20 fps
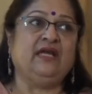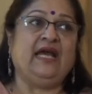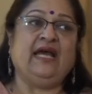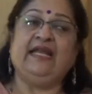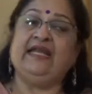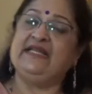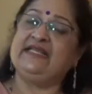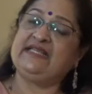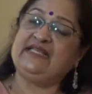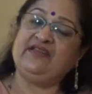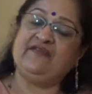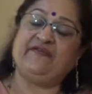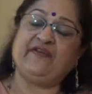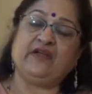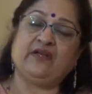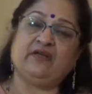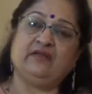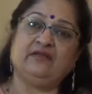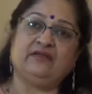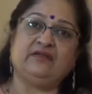And it's
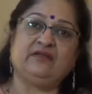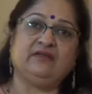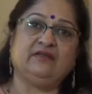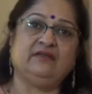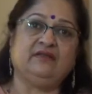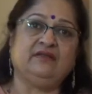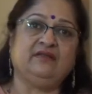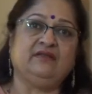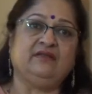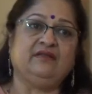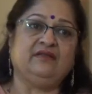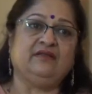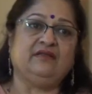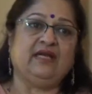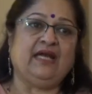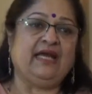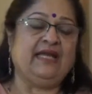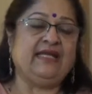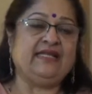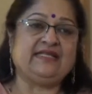difficult. And